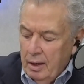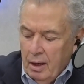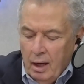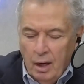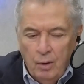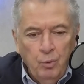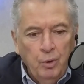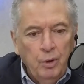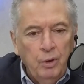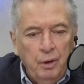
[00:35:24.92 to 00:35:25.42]
I
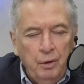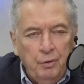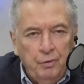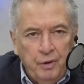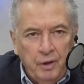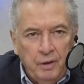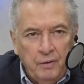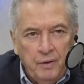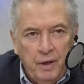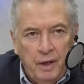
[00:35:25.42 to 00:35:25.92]
really
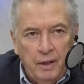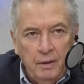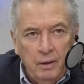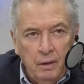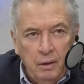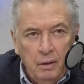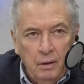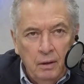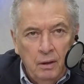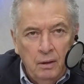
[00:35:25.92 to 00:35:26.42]
think that
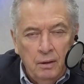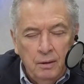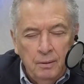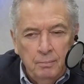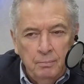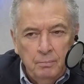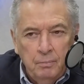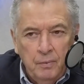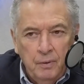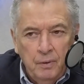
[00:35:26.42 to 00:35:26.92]

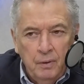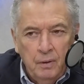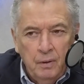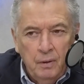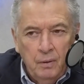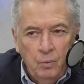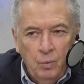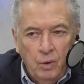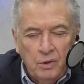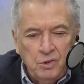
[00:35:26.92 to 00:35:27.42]
um,
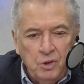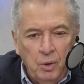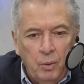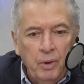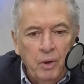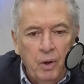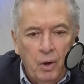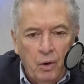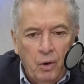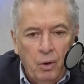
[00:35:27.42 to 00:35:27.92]
what's
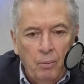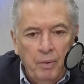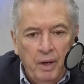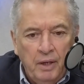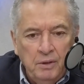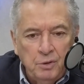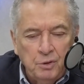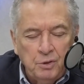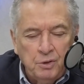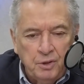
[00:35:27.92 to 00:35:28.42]
going on in our
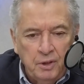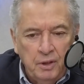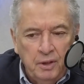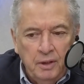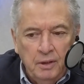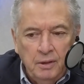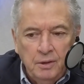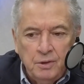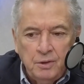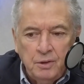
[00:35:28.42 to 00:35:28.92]
major
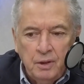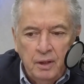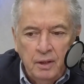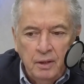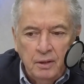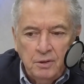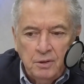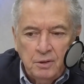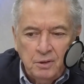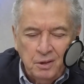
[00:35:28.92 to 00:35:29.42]
cities, and
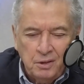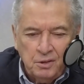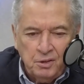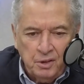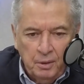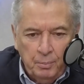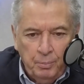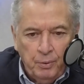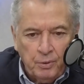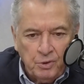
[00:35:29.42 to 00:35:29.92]
this is a
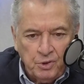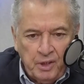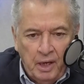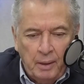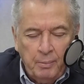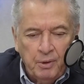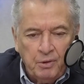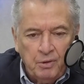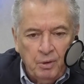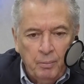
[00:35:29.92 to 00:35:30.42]
simple
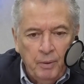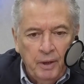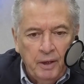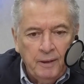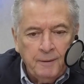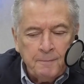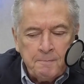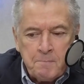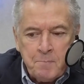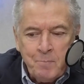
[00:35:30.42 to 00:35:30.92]
statement to
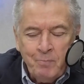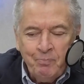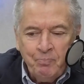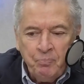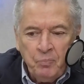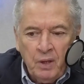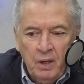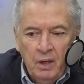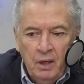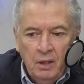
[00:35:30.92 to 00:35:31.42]
make,
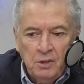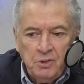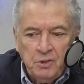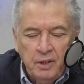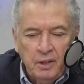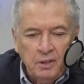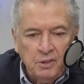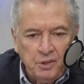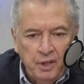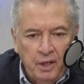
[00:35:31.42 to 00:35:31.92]
is an
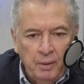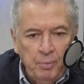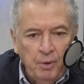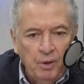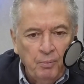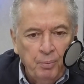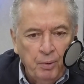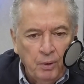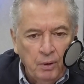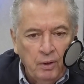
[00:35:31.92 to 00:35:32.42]
example
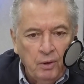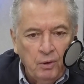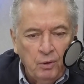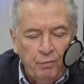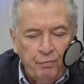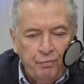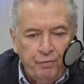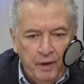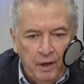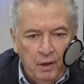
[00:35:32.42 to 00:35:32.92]
of political
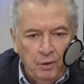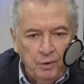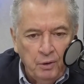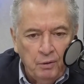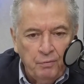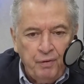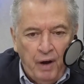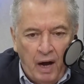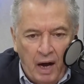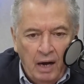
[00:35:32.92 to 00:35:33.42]

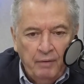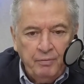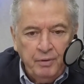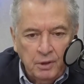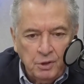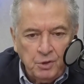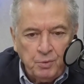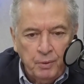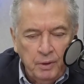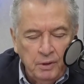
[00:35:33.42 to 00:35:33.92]
failure for
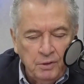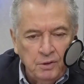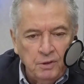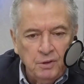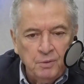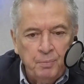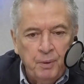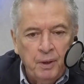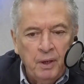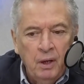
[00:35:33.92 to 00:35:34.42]
obvious
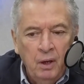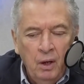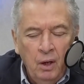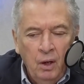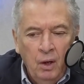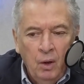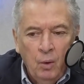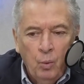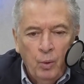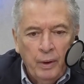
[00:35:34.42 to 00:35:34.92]
reasons. But
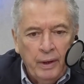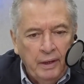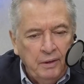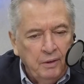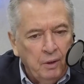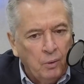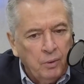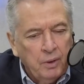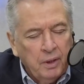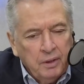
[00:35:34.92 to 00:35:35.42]
what I
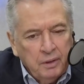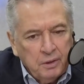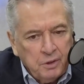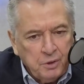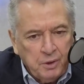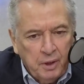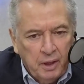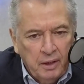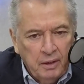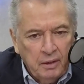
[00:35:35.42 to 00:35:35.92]
don't
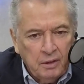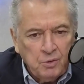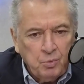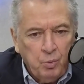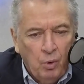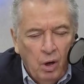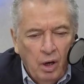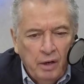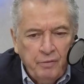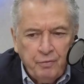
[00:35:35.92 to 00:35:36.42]
understand is
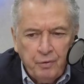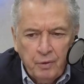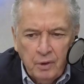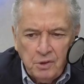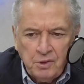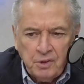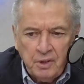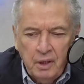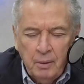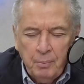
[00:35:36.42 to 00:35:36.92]
why, for
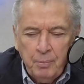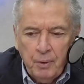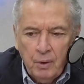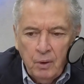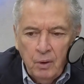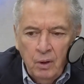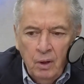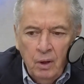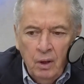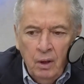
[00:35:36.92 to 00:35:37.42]

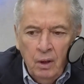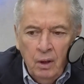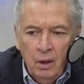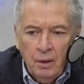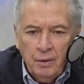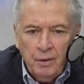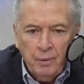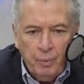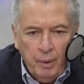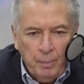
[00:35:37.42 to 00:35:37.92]
example,
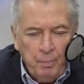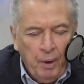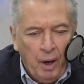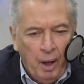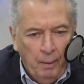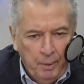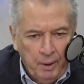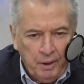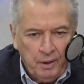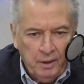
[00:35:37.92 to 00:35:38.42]
the
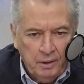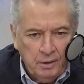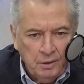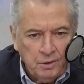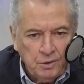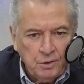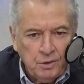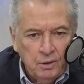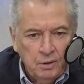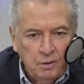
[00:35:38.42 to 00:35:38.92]

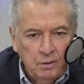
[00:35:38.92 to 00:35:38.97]
Republicans